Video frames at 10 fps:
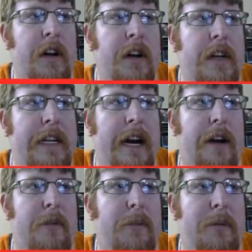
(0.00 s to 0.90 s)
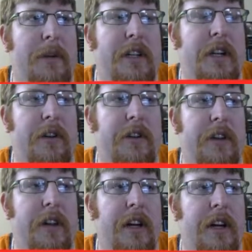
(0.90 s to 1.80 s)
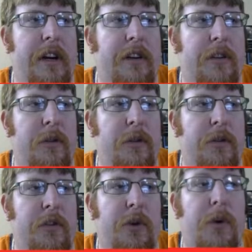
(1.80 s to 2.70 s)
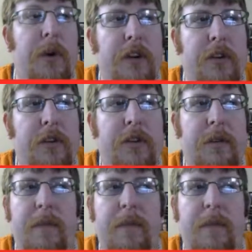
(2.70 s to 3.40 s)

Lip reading: Tattered Mummies. Here's the exclusive creatures.